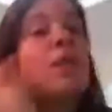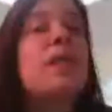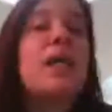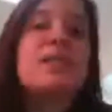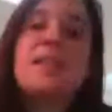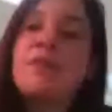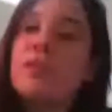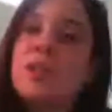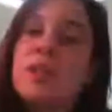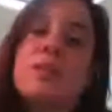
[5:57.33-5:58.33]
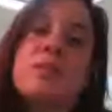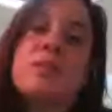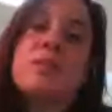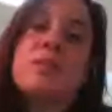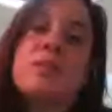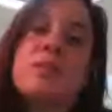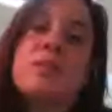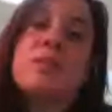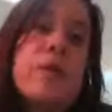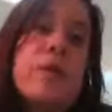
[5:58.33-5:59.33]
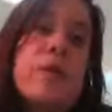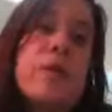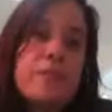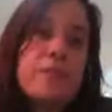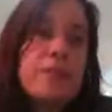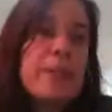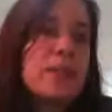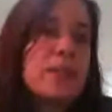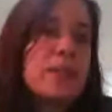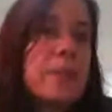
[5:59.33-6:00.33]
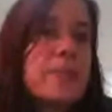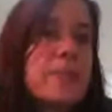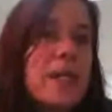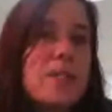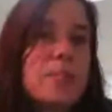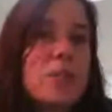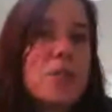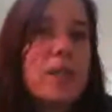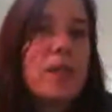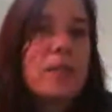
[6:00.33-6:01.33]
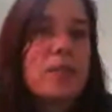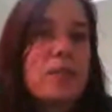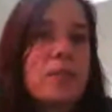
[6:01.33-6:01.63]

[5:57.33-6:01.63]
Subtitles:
Yeah, it's definitely great to revert back to the website as much as we can.